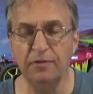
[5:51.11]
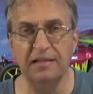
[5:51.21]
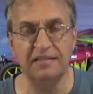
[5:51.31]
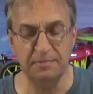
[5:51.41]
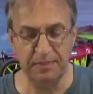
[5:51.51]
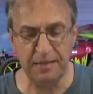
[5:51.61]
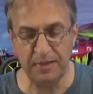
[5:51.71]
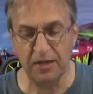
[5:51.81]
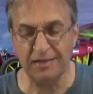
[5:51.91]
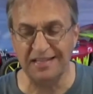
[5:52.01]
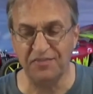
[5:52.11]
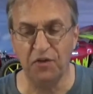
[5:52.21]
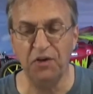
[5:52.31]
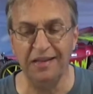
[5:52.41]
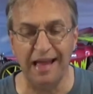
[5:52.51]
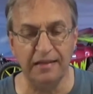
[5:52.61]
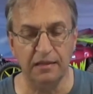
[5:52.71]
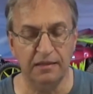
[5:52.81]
It's simply because it's very light.